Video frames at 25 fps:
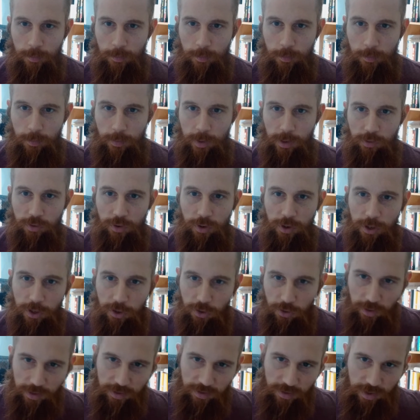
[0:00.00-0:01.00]
It's going to
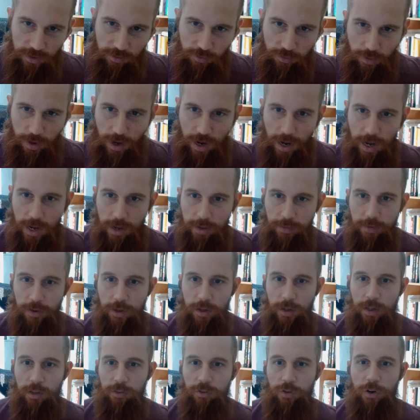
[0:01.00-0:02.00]
increase that drive.
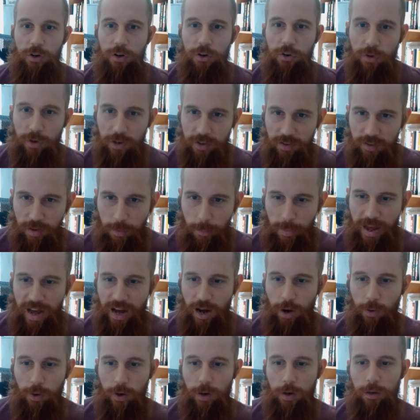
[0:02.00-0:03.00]
It's going to increase the
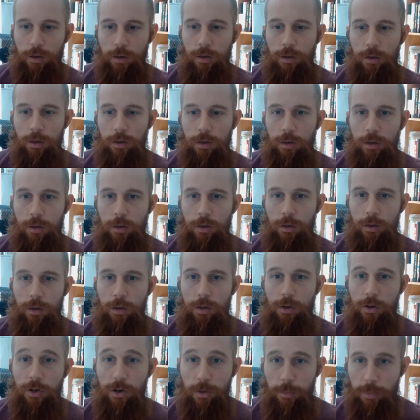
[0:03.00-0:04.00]
power.
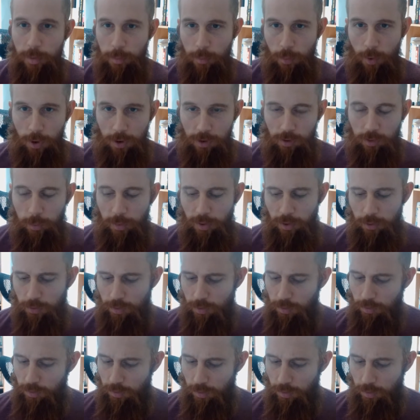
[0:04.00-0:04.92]
You're going to be more explosive.